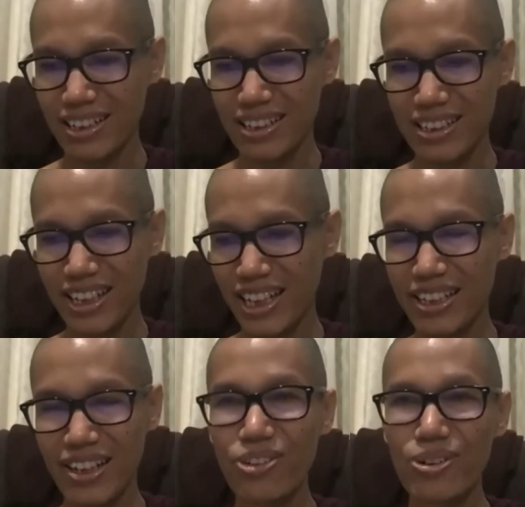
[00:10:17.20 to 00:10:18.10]
death
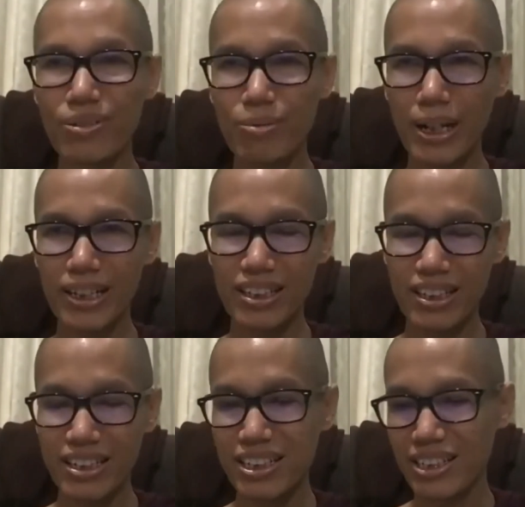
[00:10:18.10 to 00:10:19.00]
and rebirth
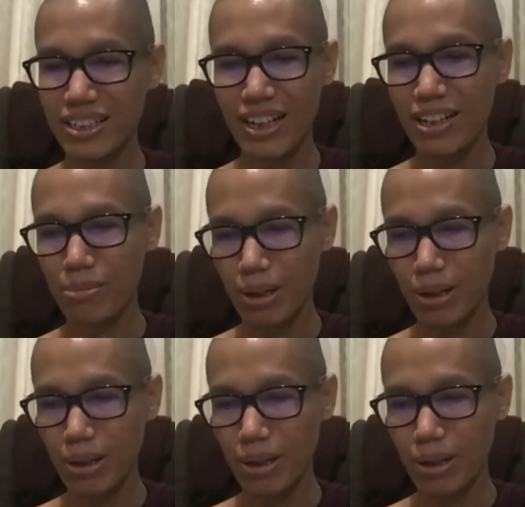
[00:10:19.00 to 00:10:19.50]
is done